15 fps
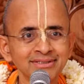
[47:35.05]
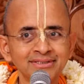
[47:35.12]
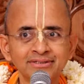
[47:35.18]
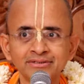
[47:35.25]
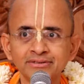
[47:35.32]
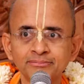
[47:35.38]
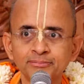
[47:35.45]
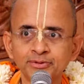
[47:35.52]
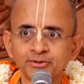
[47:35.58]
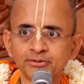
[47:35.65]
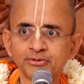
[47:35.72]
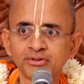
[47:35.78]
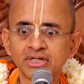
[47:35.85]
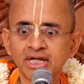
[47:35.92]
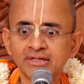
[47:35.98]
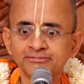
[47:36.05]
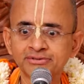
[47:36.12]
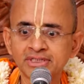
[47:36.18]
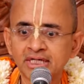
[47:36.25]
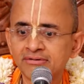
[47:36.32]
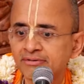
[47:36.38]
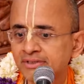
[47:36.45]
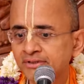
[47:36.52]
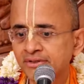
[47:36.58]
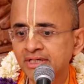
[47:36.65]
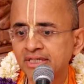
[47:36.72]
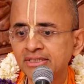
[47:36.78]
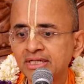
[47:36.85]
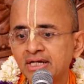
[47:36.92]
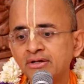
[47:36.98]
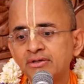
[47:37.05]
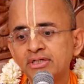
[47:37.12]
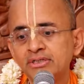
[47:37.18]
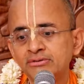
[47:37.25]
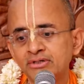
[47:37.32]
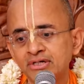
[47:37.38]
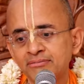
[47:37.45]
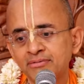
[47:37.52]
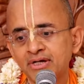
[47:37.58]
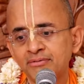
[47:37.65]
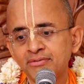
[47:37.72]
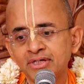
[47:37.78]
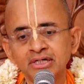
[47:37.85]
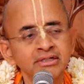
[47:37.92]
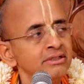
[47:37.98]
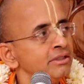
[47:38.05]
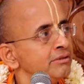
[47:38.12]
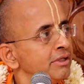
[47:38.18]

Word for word: You know, pure lifestyle when you lead, then only you are a Brahman.